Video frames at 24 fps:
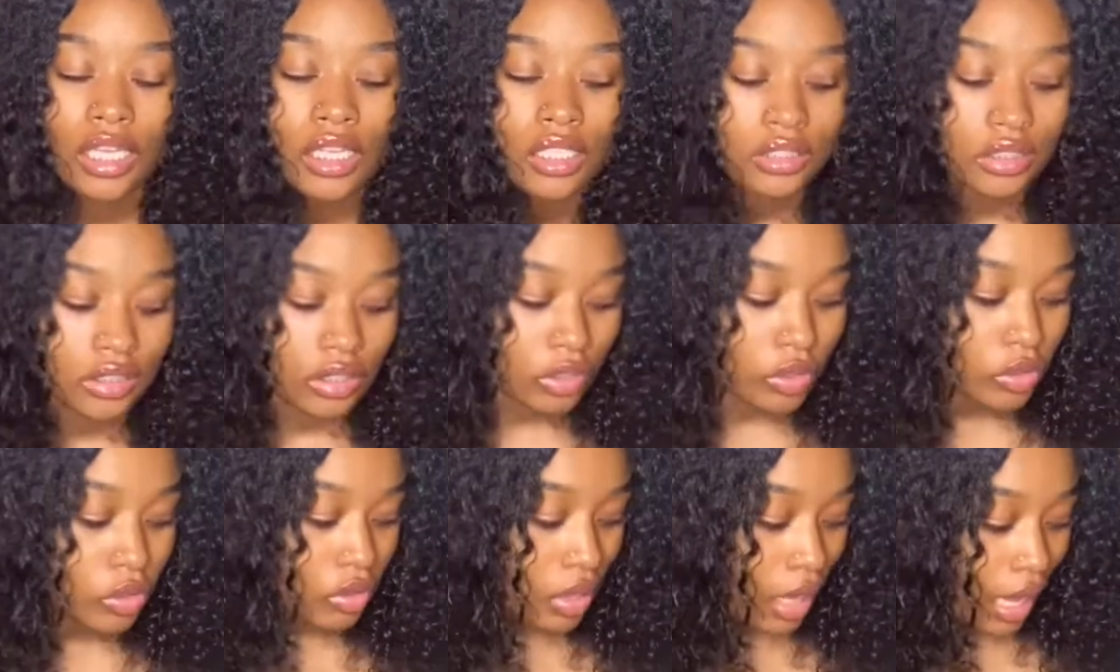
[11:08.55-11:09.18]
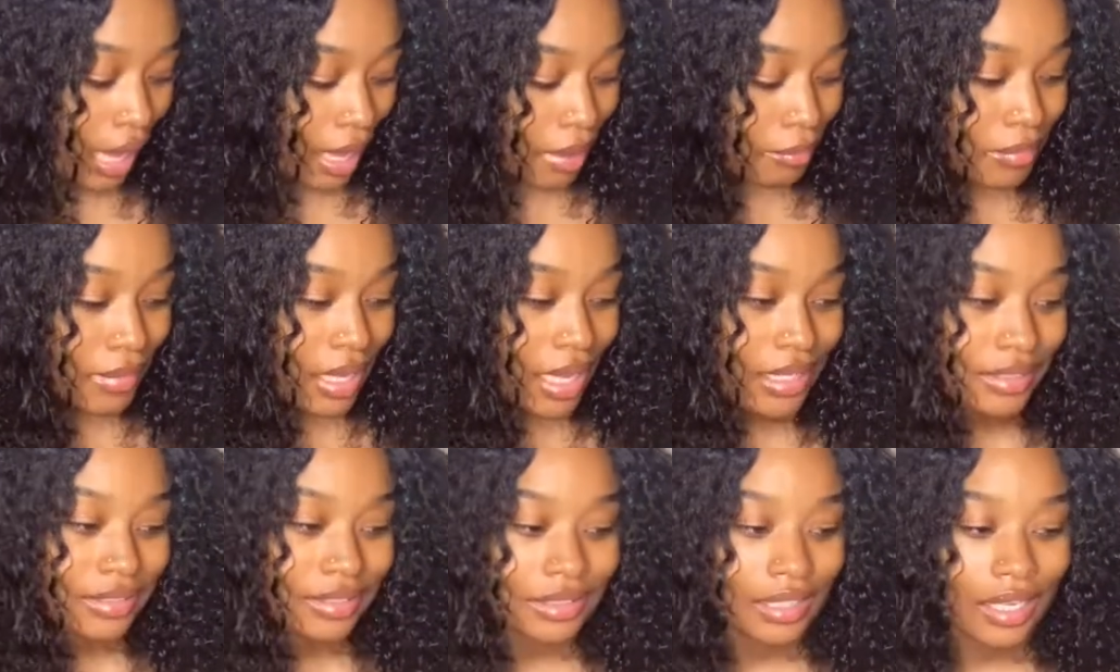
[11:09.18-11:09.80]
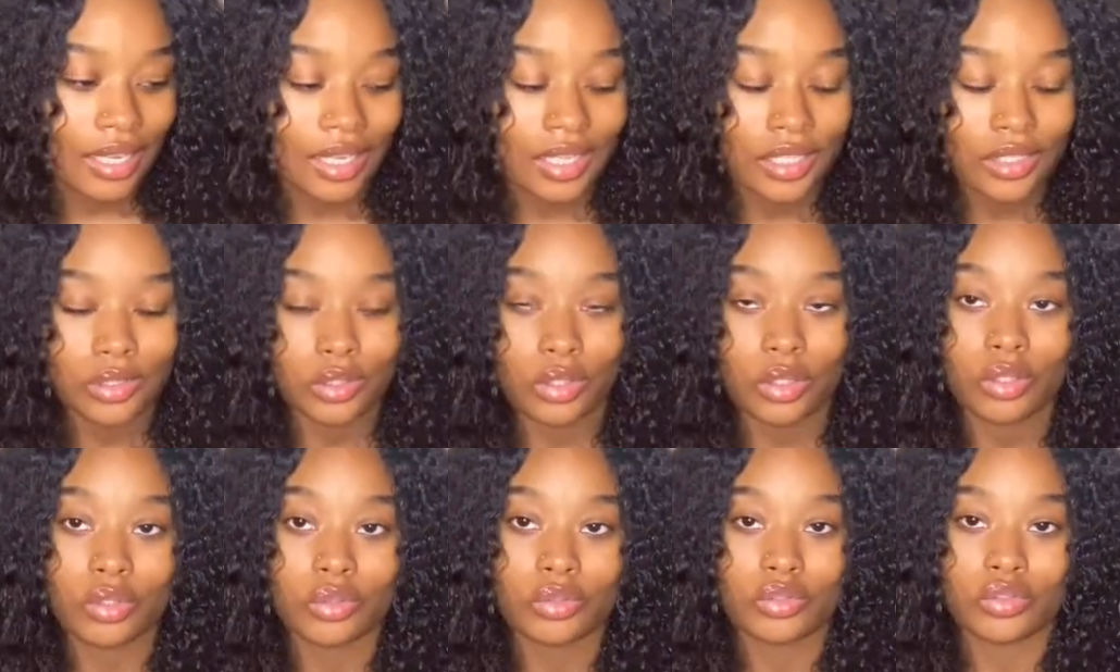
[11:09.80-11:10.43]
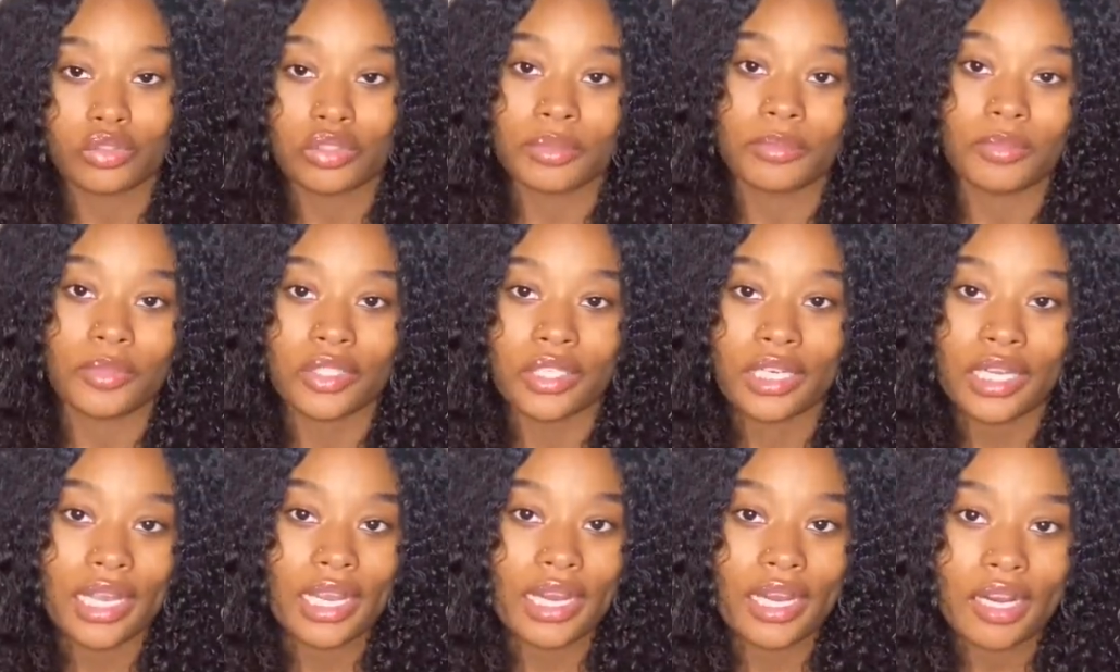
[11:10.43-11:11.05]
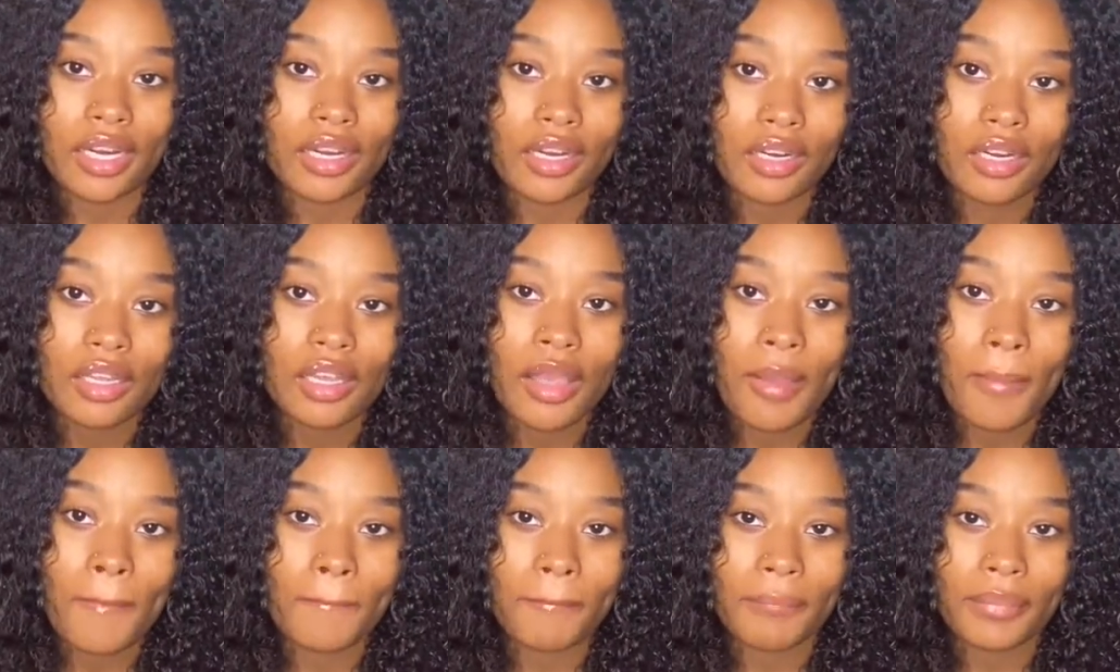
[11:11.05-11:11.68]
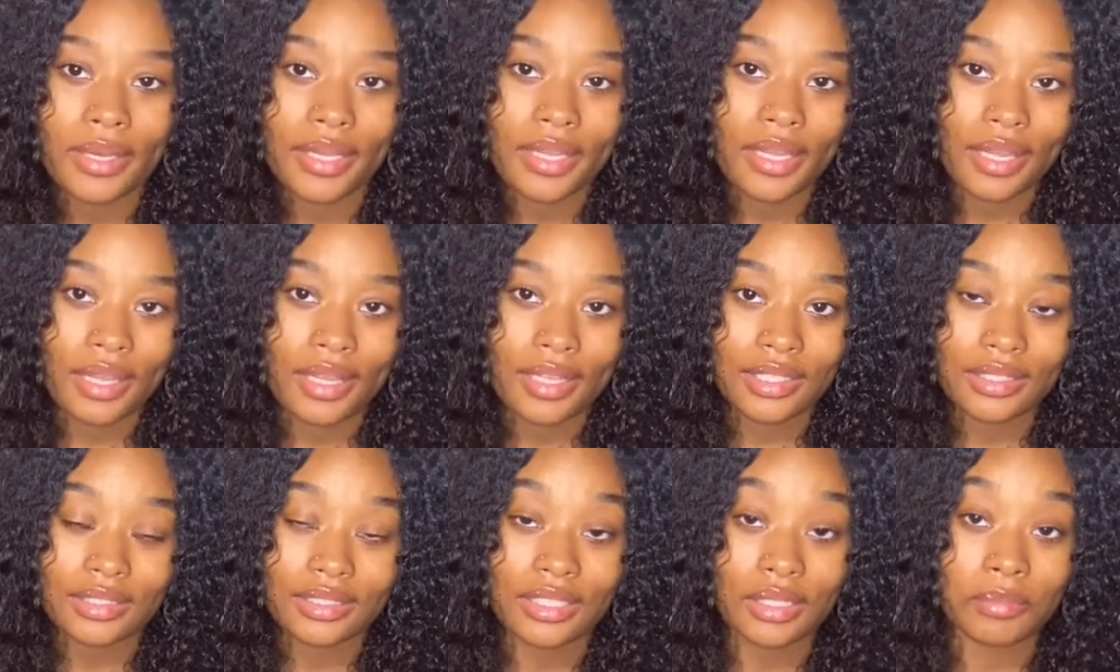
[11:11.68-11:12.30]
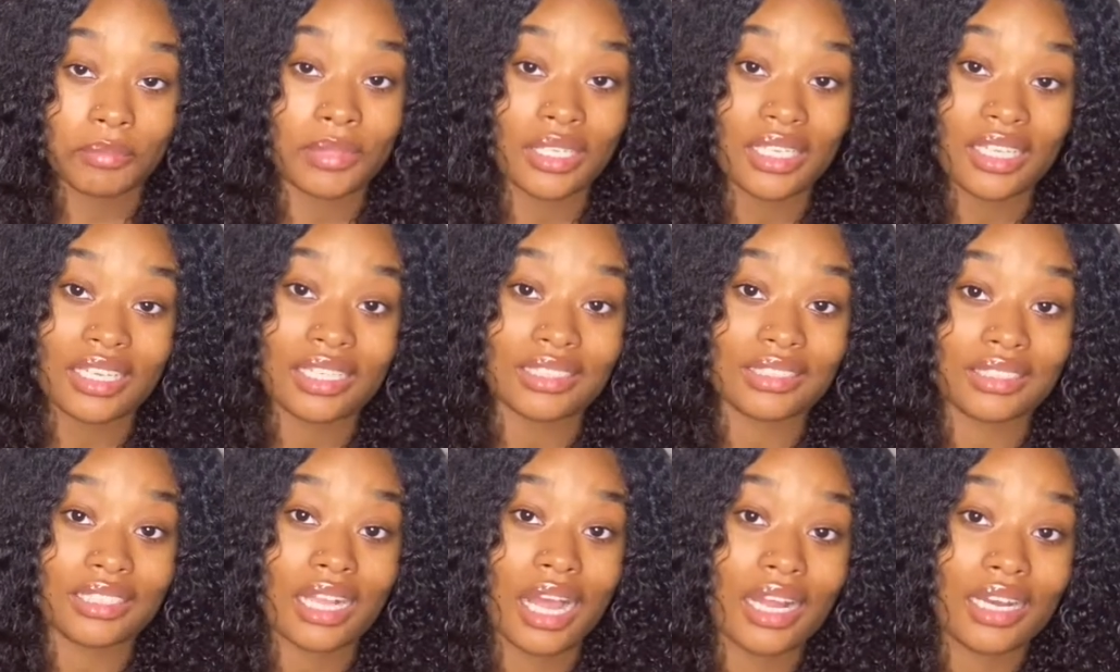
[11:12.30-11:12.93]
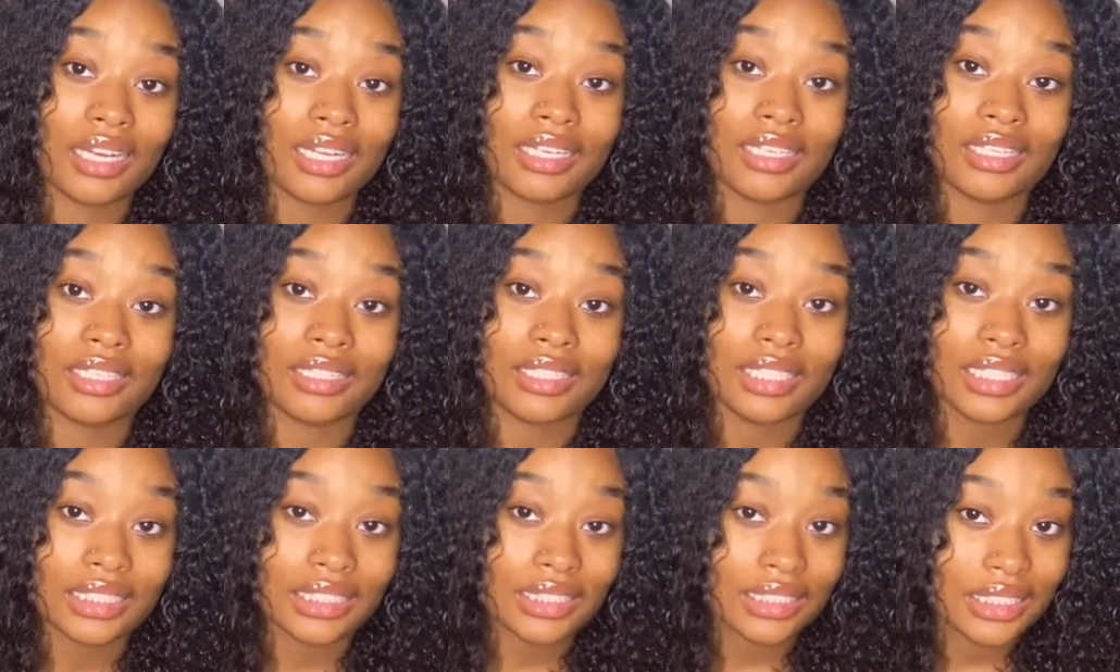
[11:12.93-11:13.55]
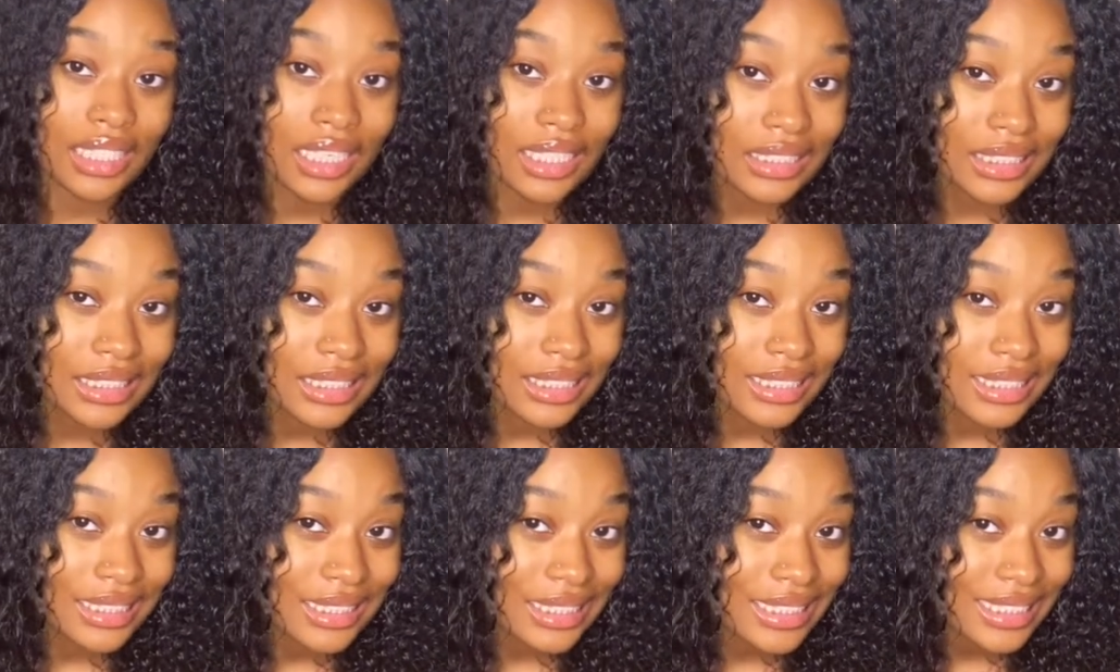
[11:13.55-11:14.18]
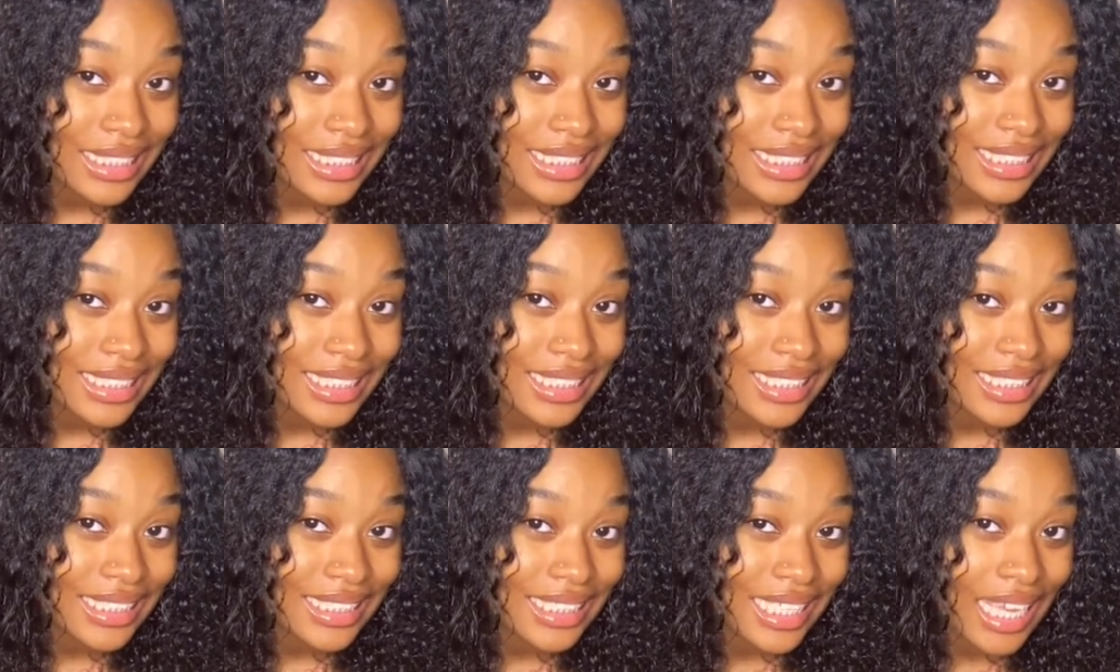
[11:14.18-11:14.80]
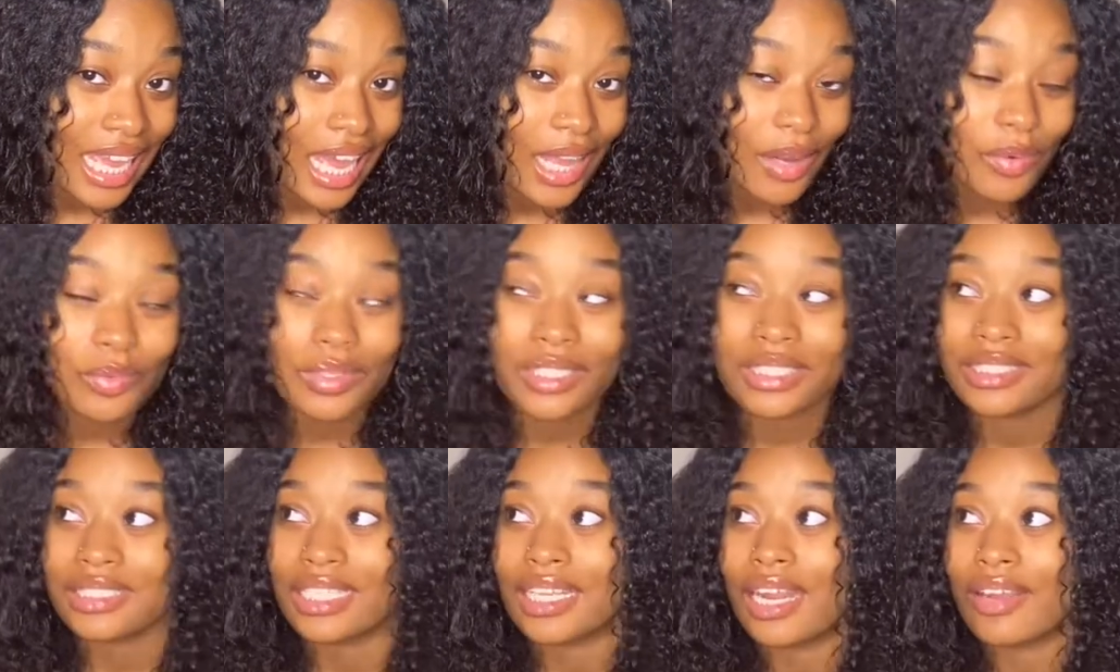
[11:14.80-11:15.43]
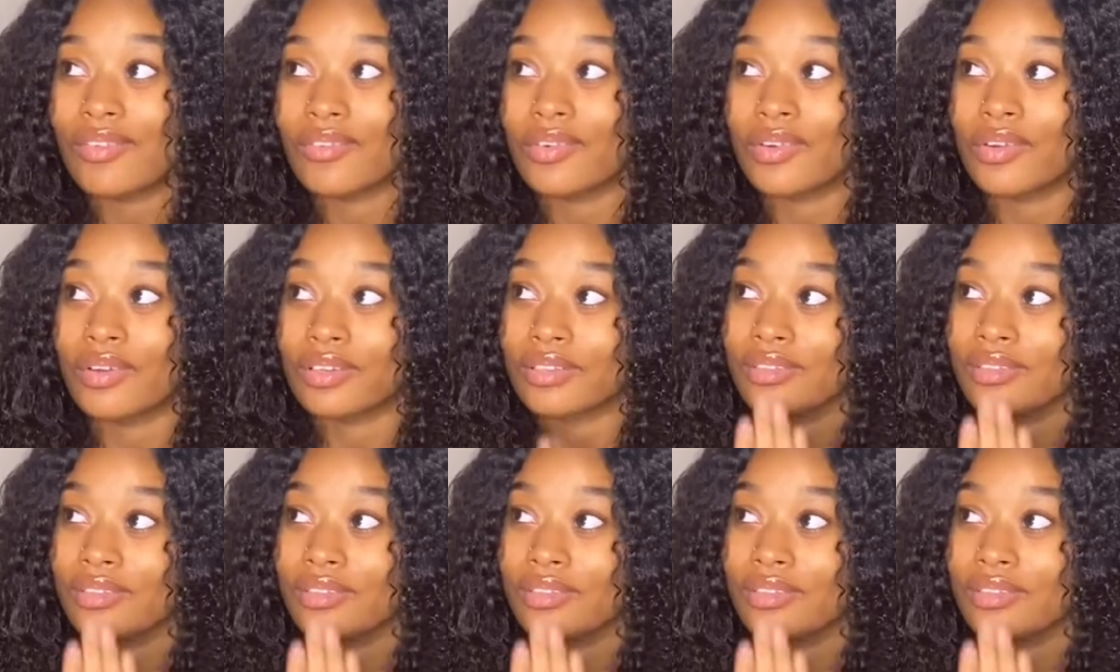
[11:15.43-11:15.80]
So you, I'm not saying don't trim your hair, but to me it's not a necessity. I don't wanna say that wrong.